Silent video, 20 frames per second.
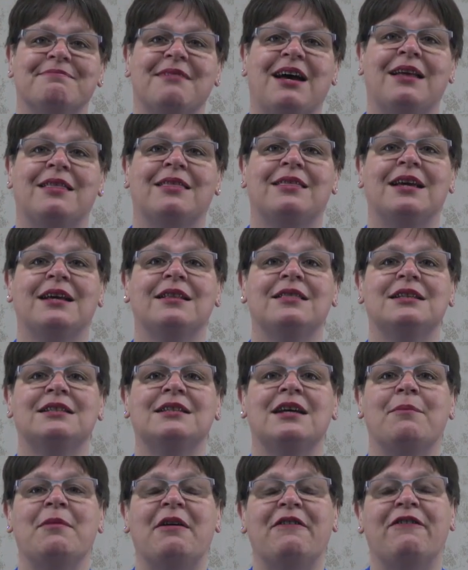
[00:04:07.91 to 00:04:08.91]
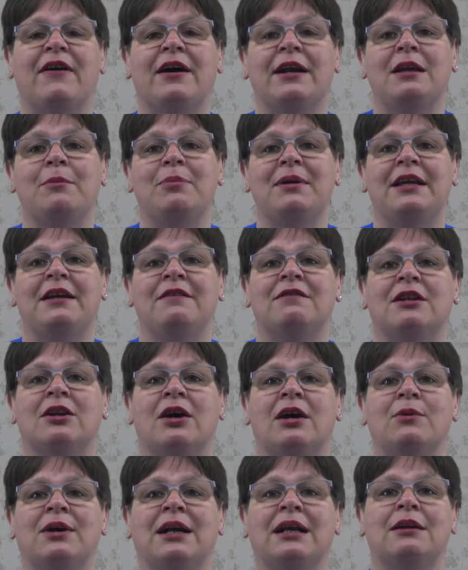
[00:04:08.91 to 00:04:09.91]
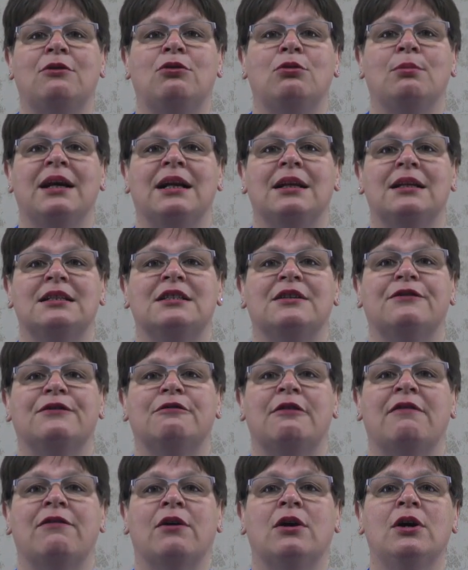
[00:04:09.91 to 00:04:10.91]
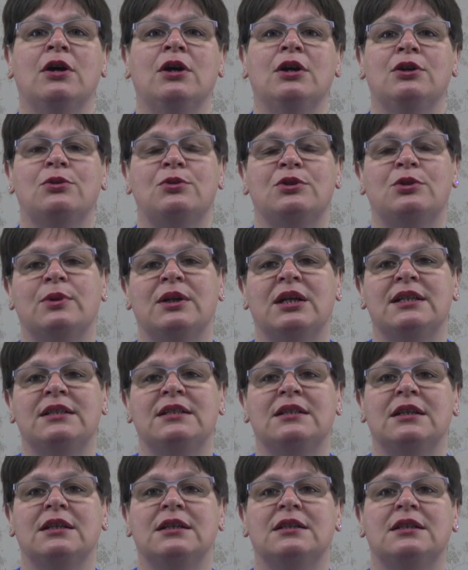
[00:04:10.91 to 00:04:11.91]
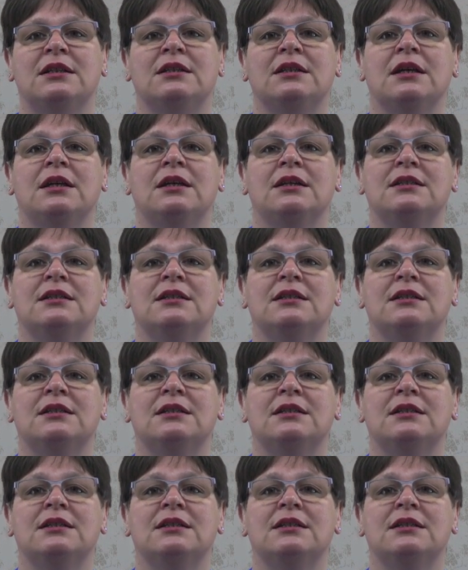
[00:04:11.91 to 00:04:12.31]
I think the time I finally believed that I would clear all my clutter forever was when I started